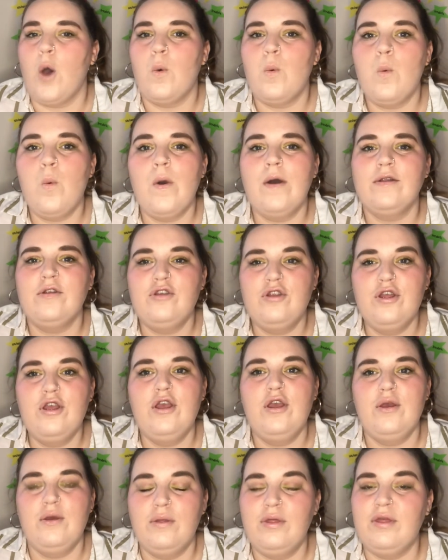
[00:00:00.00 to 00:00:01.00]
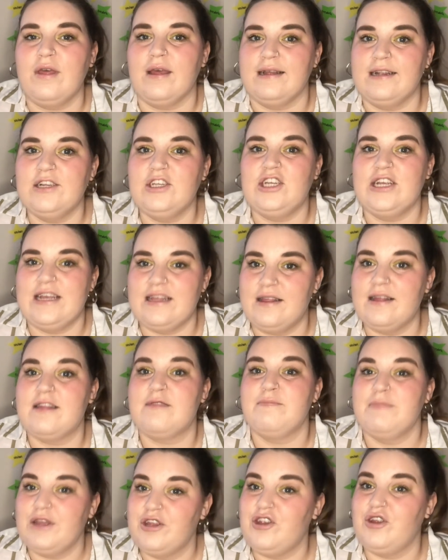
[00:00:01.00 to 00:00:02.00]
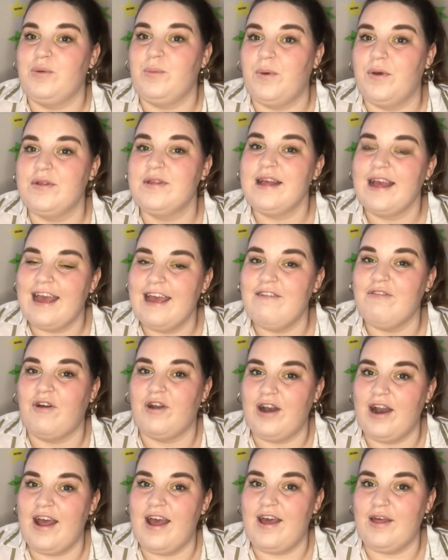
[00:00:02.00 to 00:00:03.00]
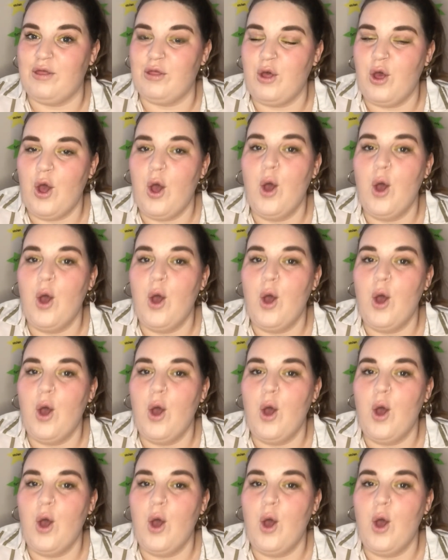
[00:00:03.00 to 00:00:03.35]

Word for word: what do you think Jesus' mission was here on earth?